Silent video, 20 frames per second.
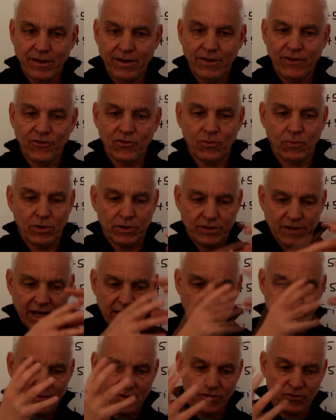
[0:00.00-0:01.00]
So we're
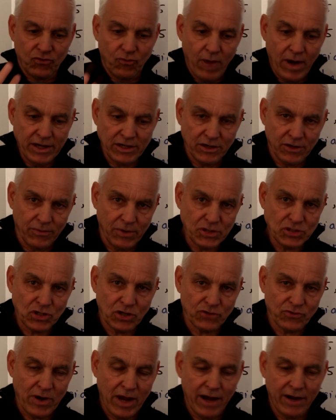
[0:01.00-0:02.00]
taking the 20
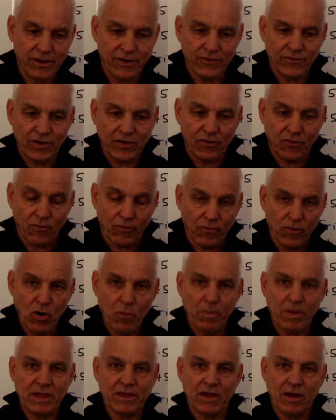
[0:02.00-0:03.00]
original triangles and
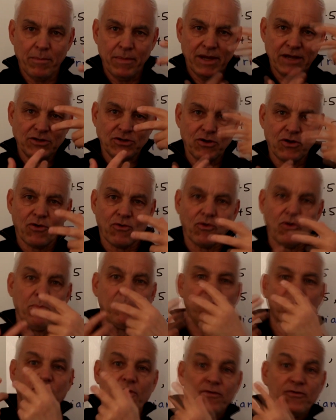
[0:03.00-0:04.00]
grouping them into
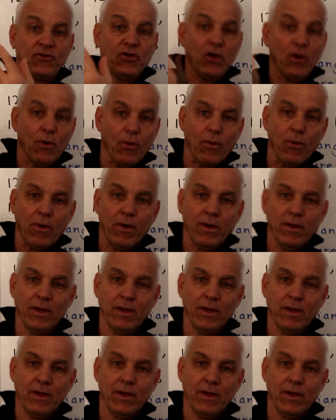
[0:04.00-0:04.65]
groups of 2.